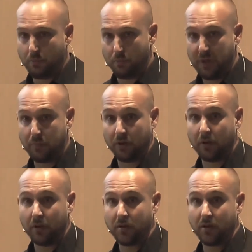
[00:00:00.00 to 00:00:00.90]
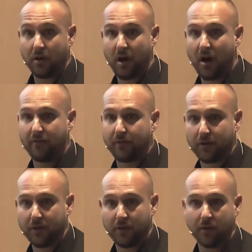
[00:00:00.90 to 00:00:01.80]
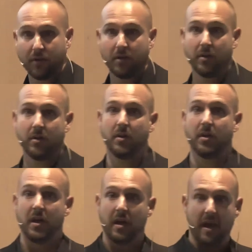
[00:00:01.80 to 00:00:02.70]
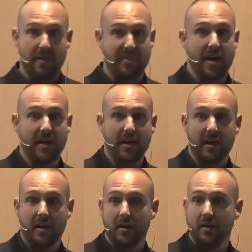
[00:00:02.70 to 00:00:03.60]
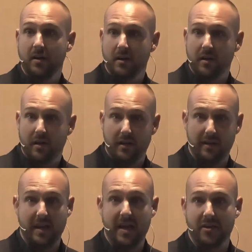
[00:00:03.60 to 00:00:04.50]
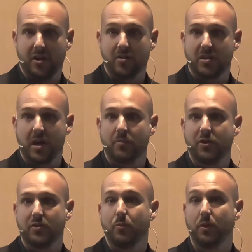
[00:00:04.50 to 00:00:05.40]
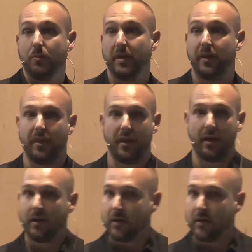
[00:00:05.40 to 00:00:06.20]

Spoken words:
people, comfort, and then the energy consumption will be a